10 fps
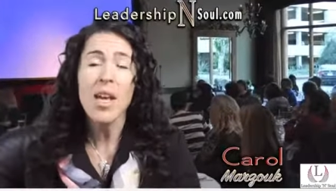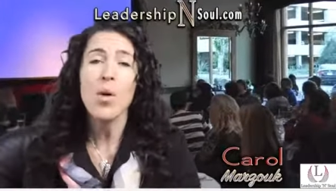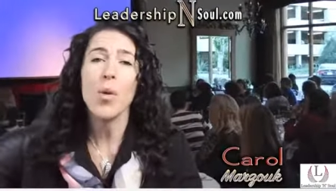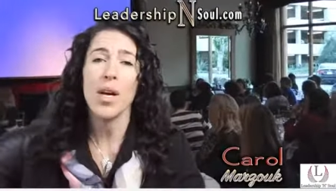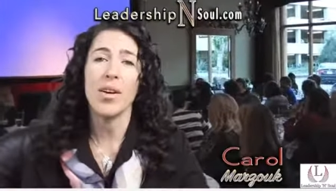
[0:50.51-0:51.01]

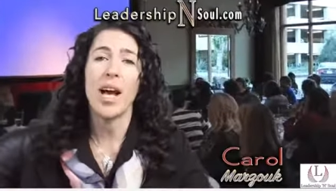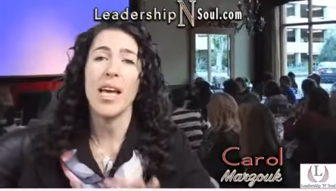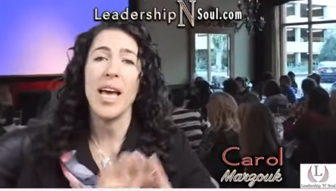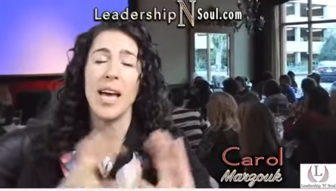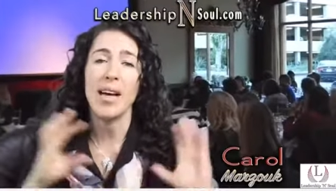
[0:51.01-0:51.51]
where I
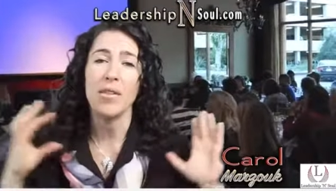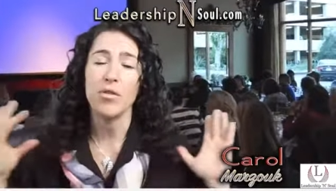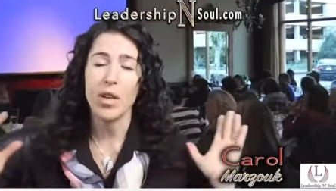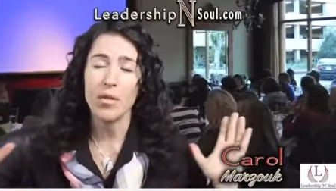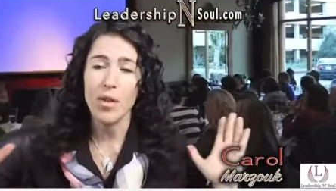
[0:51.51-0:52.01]
have
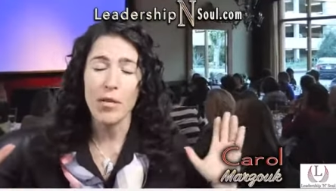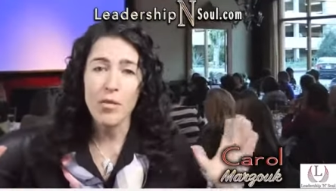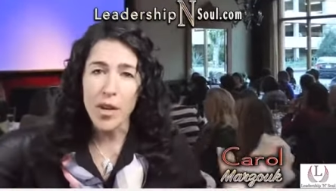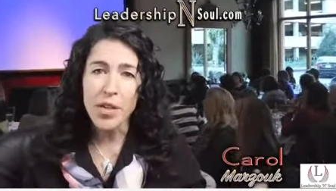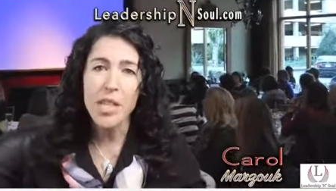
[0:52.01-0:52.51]
a, a,
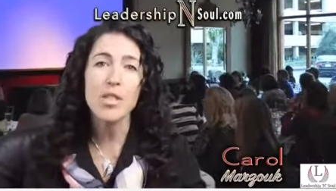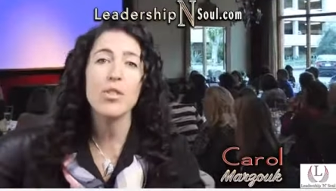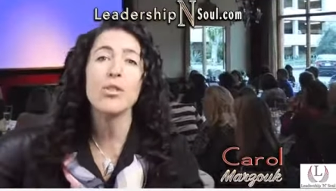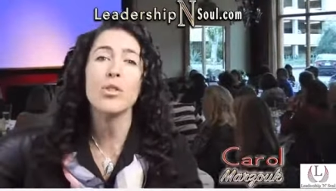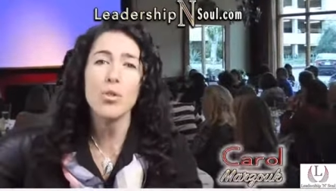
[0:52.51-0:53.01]
very
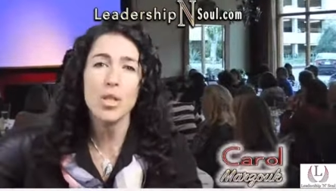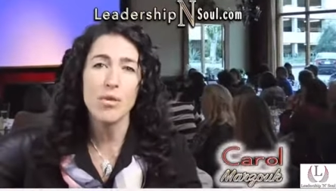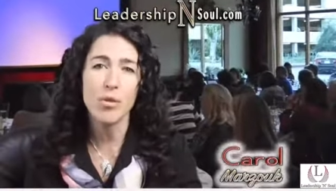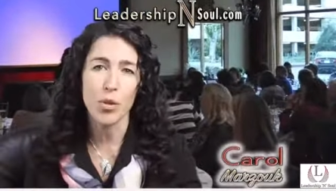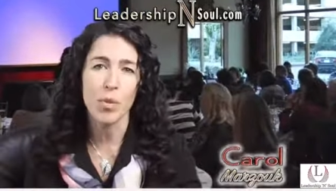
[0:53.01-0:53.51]
exclusive
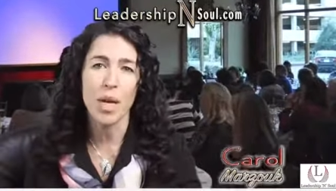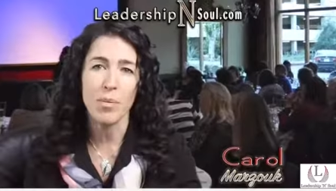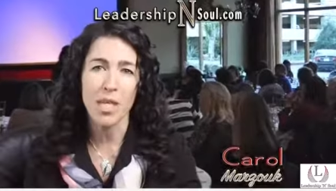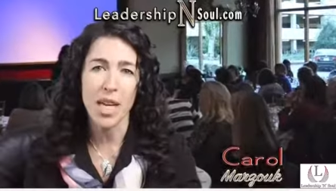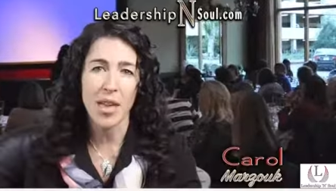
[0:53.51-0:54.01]
group come
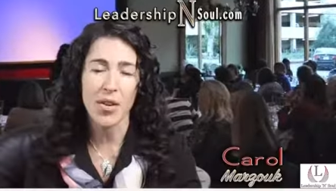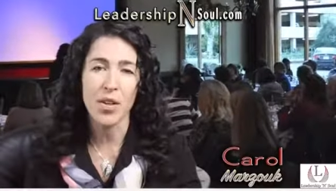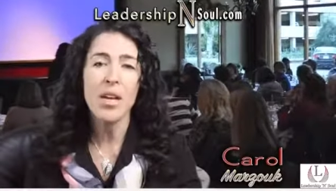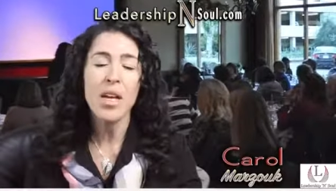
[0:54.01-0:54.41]
together